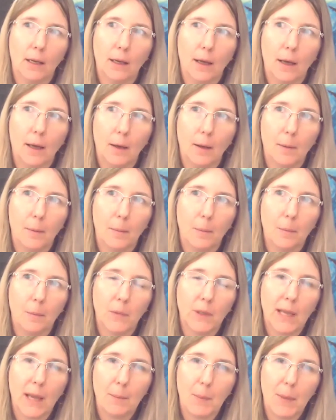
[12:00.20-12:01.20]
can
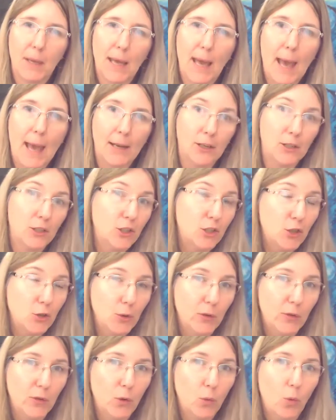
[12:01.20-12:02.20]
be added
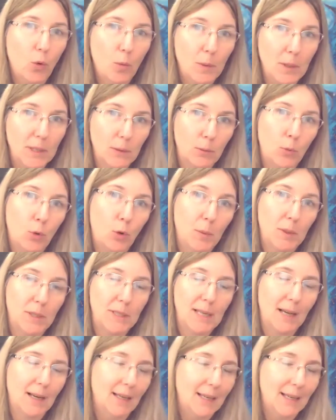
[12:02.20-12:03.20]
to if you want more
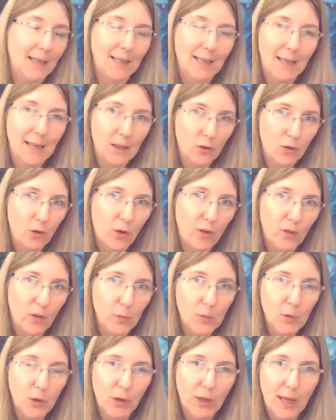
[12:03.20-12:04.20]
metallic in either of
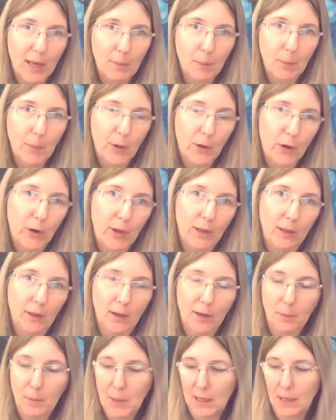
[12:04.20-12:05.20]
them. You can buy
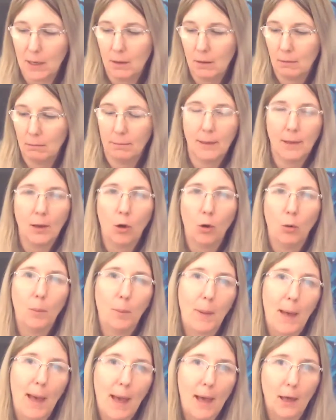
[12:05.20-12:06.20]
mica gold
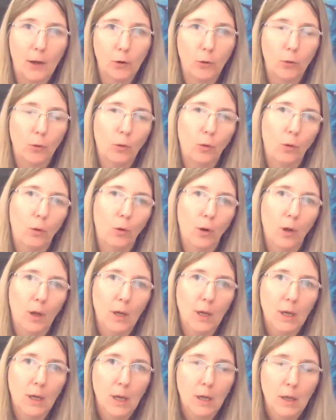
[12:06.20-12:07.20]
powder, or
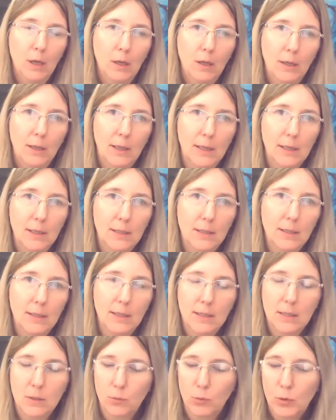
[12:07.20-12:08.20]
there's
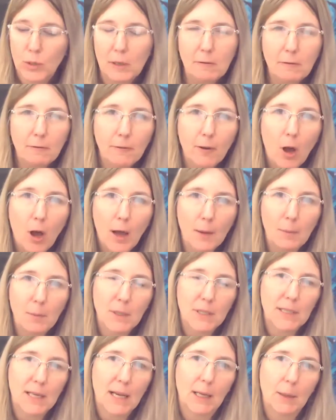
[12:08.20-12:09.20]
some really fine
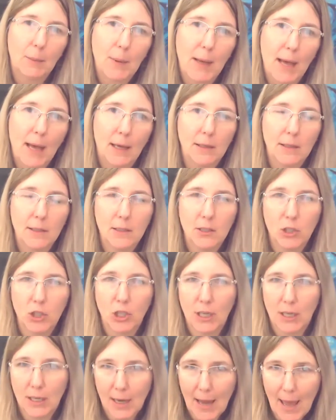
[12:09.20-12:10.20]
metallic powders that
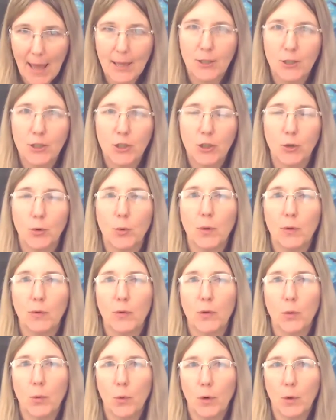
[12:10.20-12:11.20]
you can add to
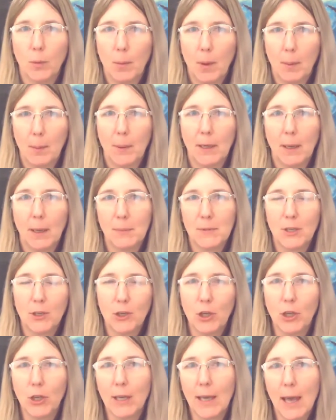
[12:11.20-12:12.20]
if you want to bump it up. So
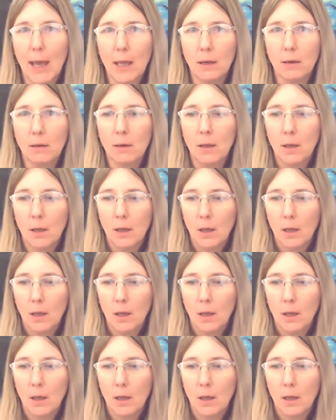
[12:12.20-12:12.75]
you can